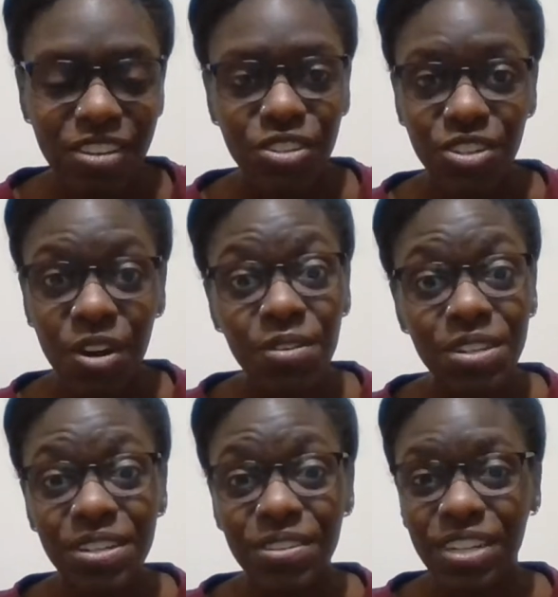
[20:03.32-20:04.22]
you should
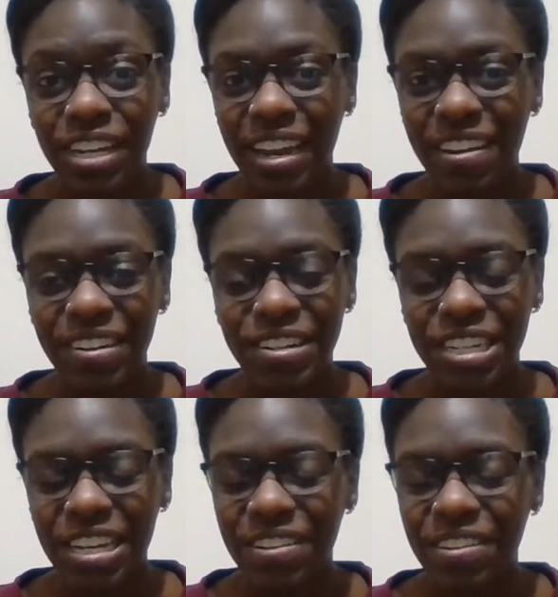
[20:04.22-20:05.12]
totally go check out her
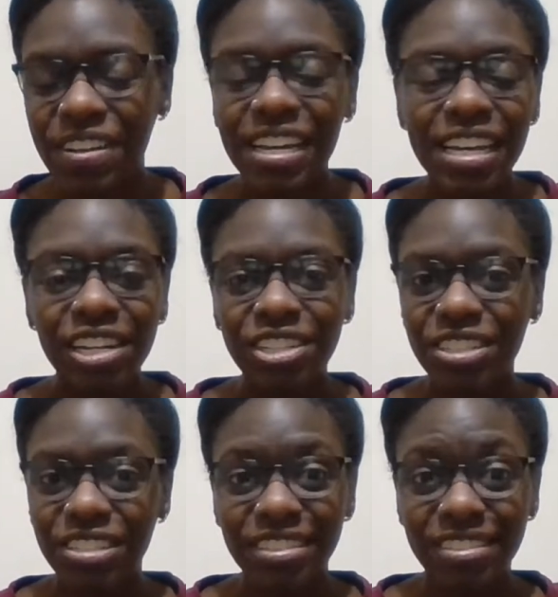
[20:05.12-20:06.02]
channel.
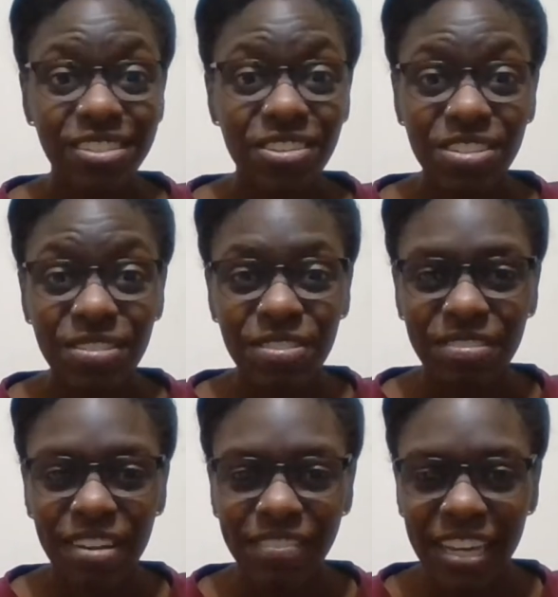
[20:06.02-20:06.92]
She's totally one of
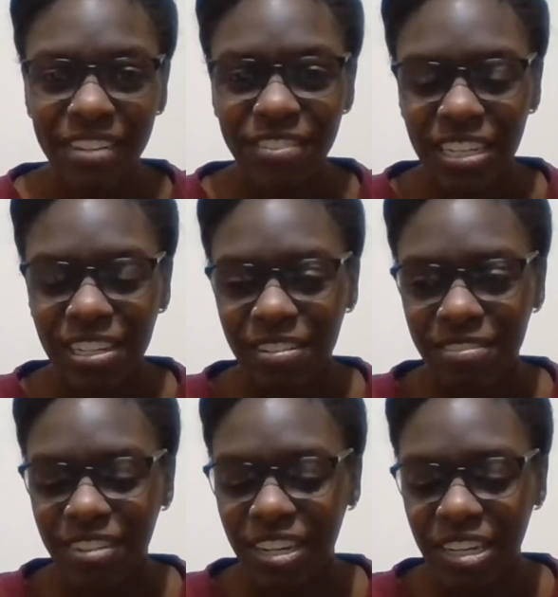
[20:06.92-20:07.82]
my faves. I
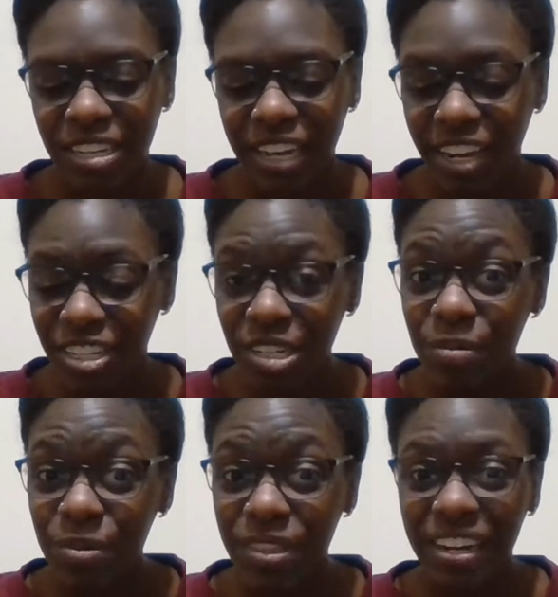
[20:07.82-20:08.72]
love catching
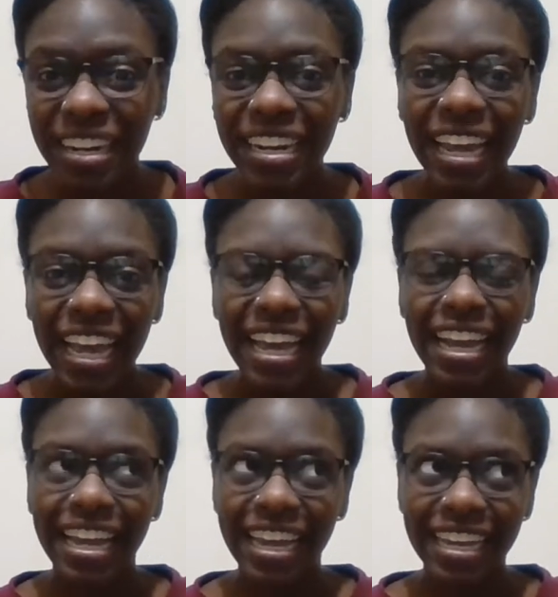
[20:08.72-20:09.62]
up with her,
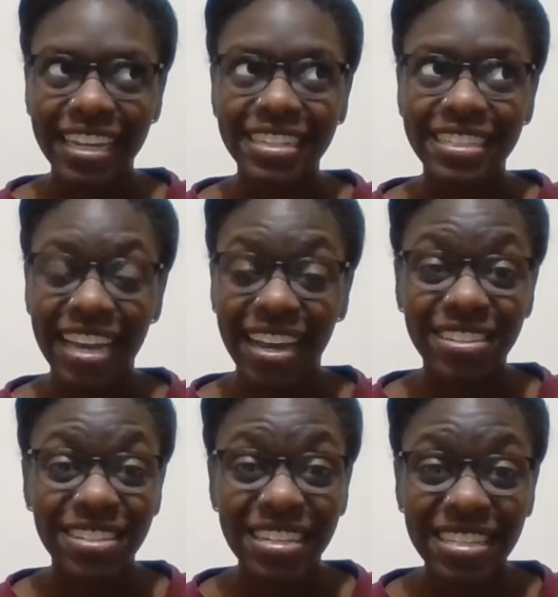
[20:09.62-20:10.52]
and yeah,
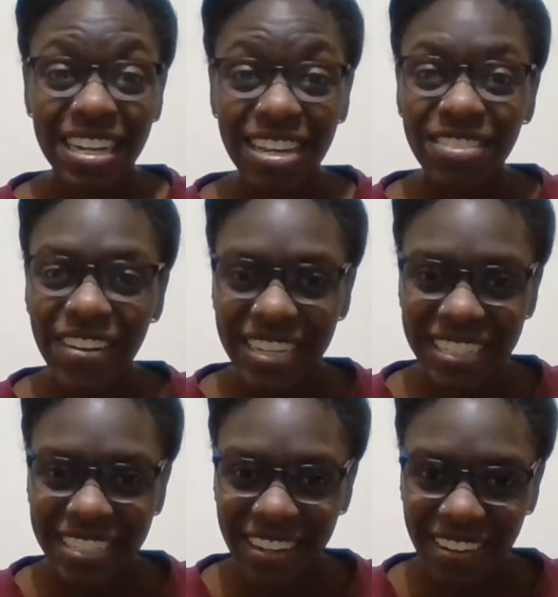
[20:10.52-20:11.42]
she has the name
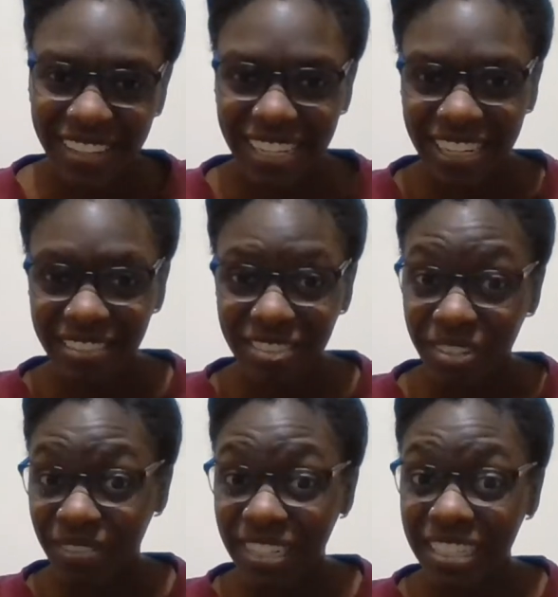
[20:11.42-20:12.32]
Crazy Sock Lady for
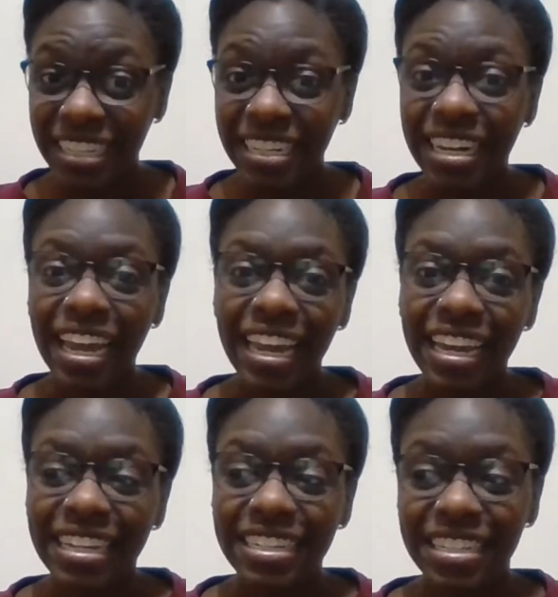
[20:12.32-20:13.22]
a reason,
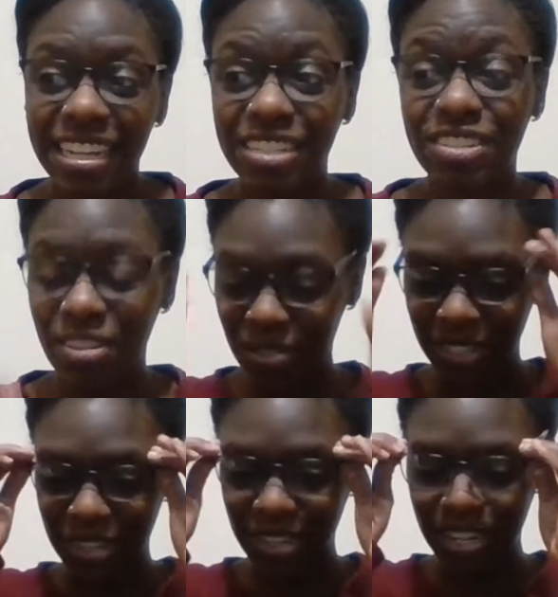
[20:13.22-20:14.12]
and that's
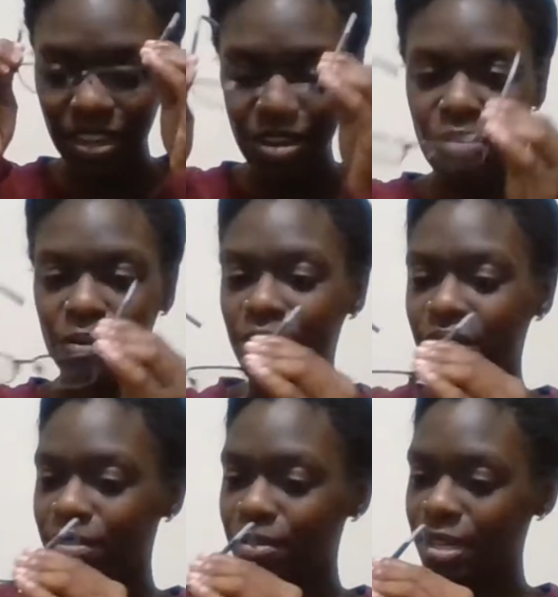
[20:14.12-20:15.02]
totally one
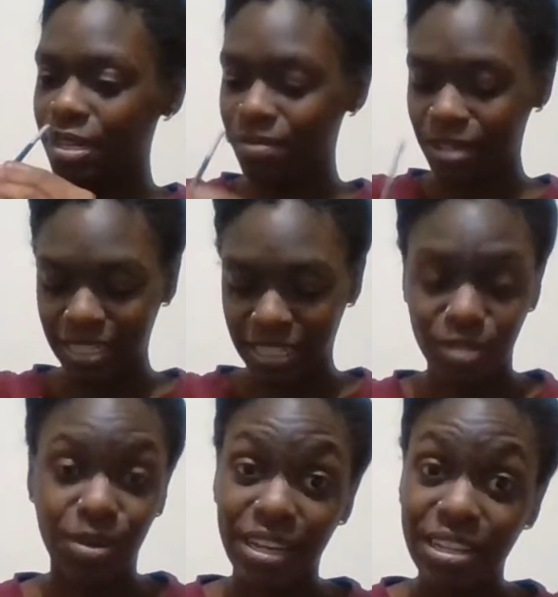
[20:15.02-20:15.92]
of the many
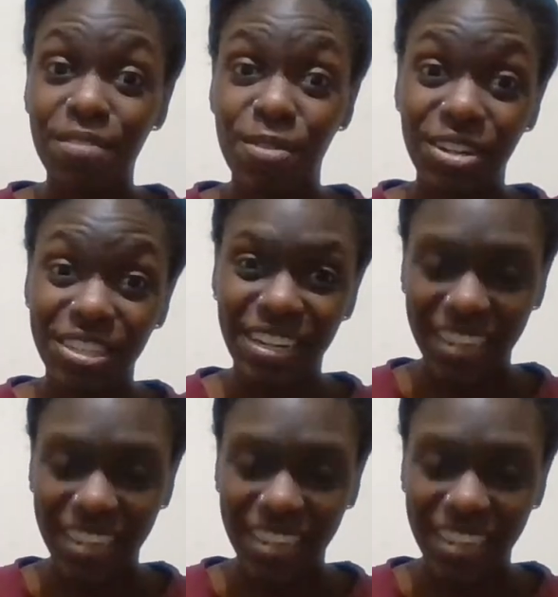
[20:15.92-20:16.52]
reasons why I love watching